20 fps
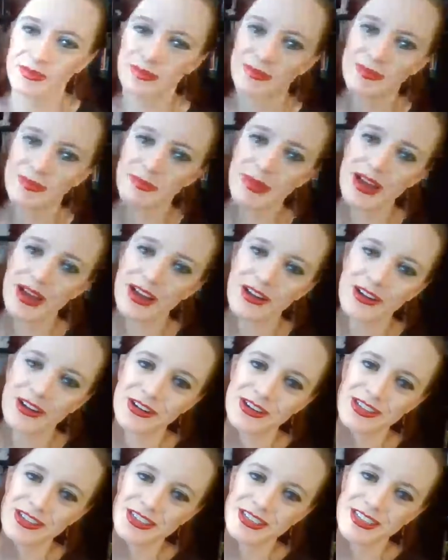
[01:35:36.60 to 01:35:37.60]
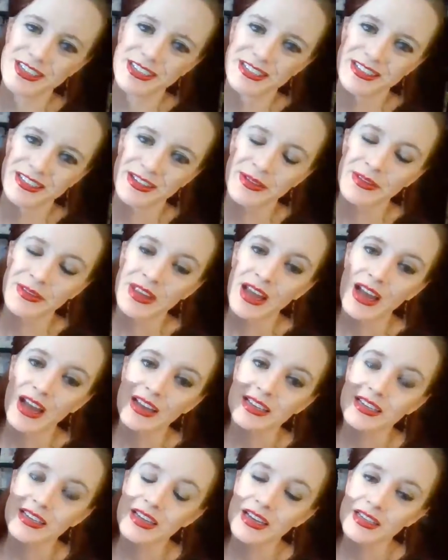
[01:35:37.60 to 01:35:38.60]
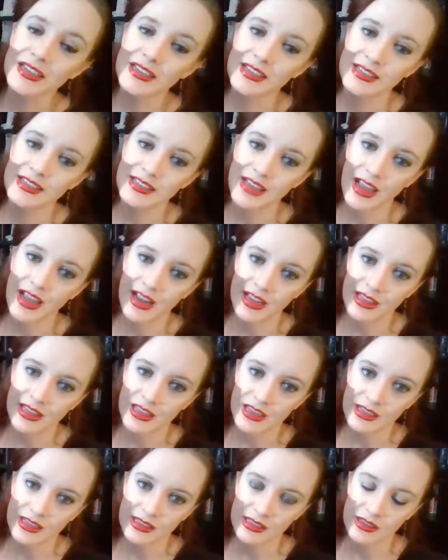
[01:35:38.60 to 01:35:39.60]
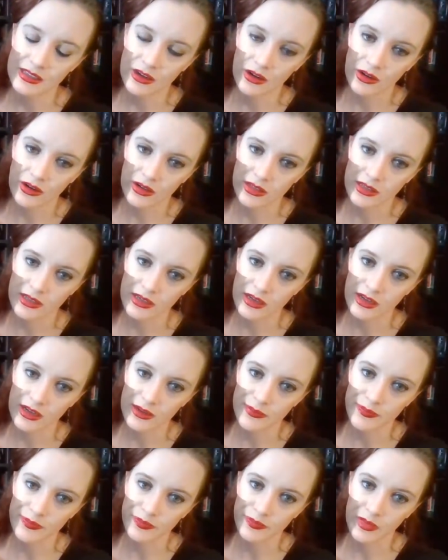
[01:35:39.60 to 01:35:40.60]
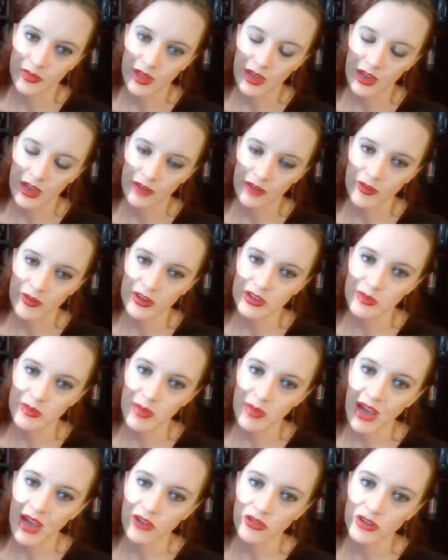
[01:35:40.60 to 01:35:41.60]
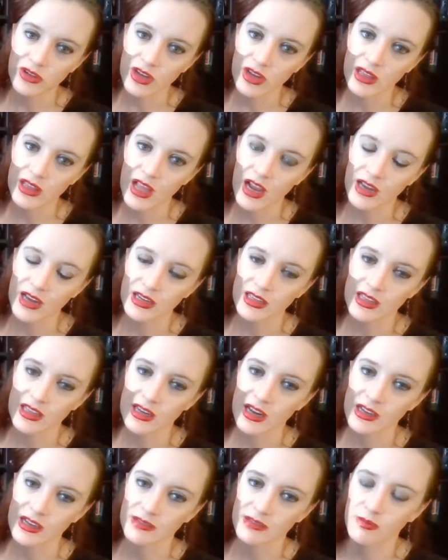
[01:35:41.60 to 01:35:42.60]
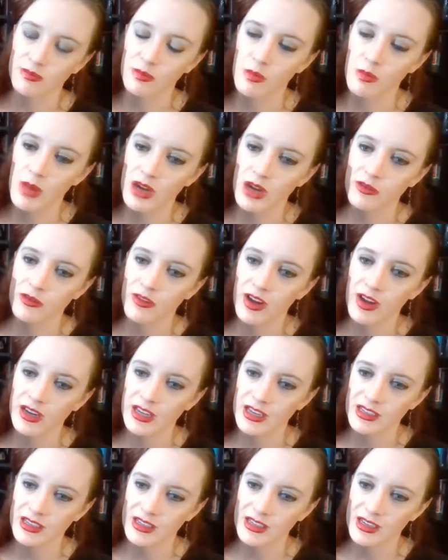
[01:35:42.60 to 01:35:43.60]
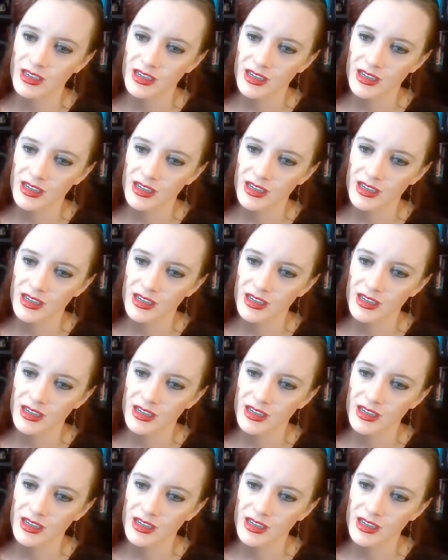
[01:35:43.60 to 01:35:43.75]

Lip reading: My art. I did not design this art. I found a pattern online and then I modified it.